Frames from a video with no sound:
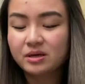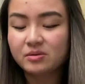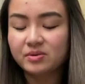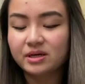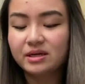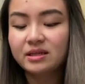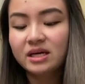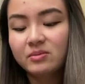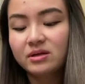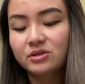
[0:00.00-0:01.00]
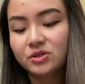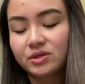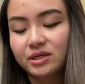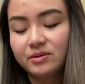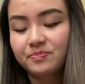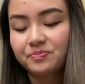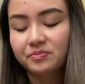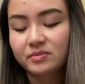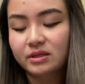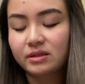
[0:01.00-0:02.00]
But I think I'm going to enjoy
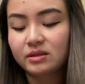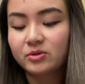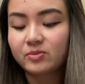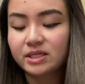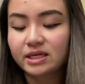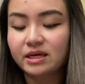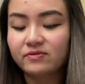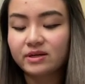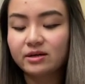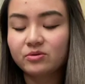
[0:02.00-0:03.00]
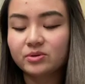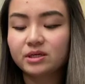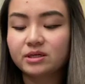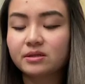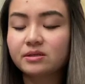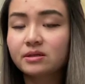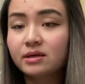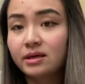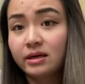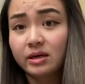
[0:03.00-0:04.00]
the moments I have now, because
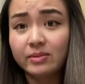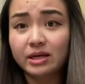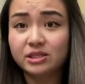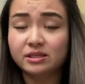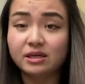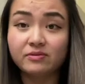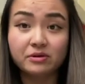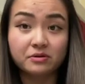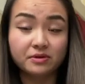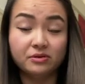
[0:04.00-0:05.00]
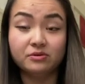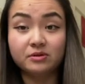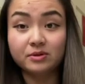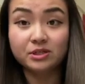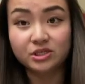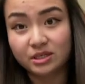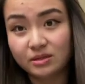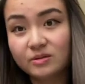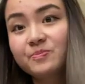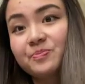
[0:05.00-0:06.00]
I'm actually going to have a little reunion with
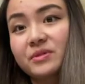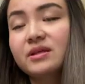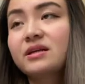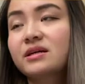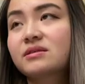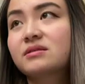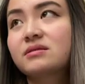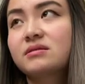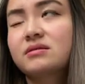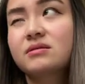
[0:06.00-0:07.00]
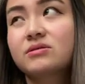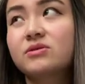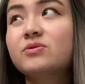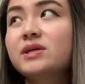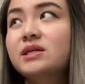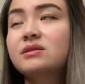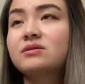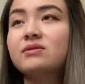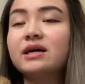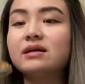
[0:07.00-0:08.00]
Jin in the next 2 weeks. So
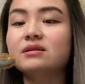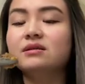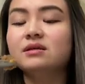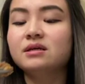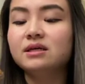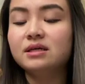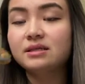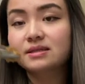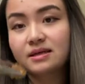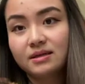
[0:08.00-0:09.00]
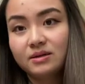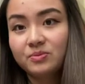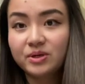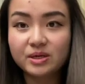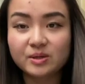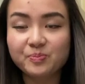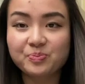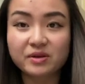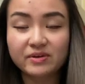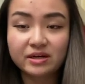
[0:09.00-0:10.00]
that is going to be
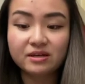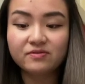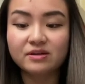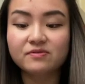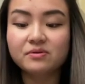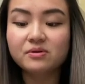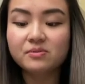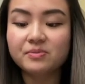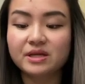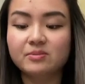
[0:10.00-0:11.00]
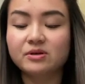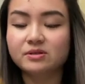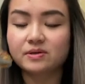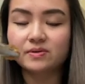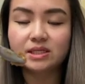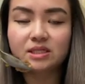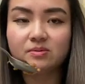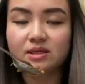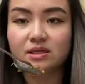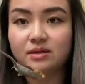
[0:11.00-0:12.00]
very eventful. And I'm also going to
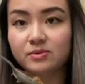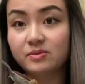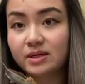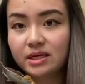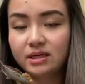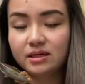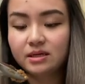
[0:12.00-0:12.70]
be with my